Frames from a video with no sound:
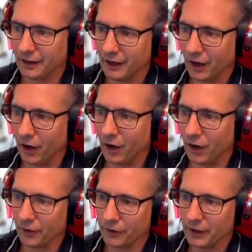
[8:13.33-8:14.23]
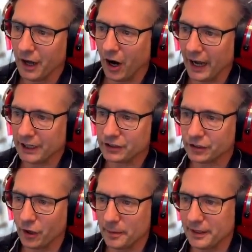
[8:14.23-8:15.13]
Oh, I had
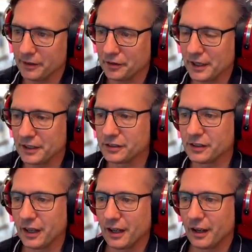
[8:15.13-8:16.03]
so many things